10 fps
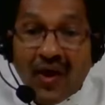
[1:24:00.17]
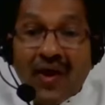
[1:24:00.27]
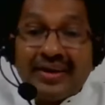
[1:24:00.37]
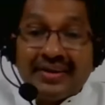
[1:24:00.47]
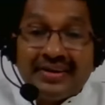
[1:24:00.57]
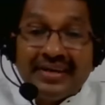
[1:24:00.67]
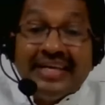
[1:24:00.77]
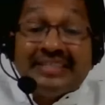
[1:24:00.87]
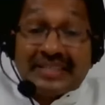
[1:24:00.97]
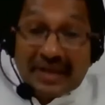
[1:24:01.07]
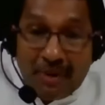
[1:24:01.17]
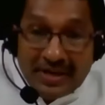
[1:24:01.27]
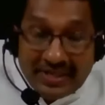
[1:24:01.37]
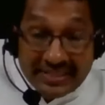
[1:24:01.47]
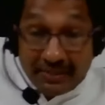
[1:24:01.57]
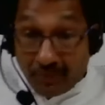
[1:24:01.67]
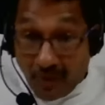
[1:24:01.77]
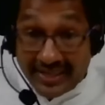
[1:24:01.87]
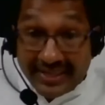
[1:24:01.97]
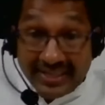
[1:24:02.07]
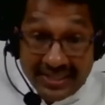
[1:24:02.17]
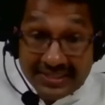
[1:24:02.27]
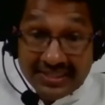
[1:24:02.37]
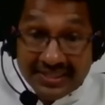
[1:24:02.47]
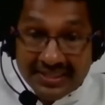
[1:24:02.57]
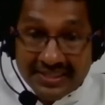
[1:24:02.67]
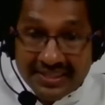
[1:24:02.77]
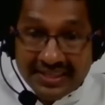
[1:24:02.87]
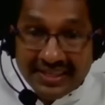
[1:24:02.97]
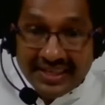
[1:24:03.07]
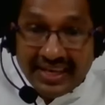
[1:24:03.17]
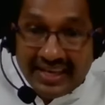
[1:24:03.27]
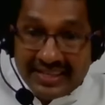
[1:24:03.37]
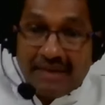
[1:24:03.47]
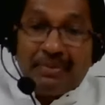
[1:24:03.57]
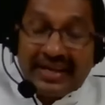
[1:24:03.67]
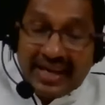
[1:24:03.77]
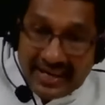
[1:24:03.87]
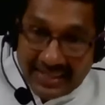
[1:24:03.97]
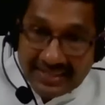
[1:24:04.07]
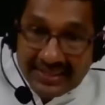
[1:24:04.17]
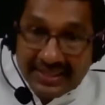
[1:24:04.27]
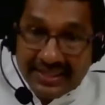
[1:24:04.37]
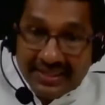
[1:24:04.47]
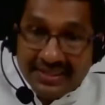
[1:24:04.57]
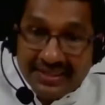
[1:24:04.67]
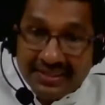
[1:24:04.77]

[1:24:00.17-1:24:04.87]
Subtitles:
or is a commodity as a product as such? Somebody can access it.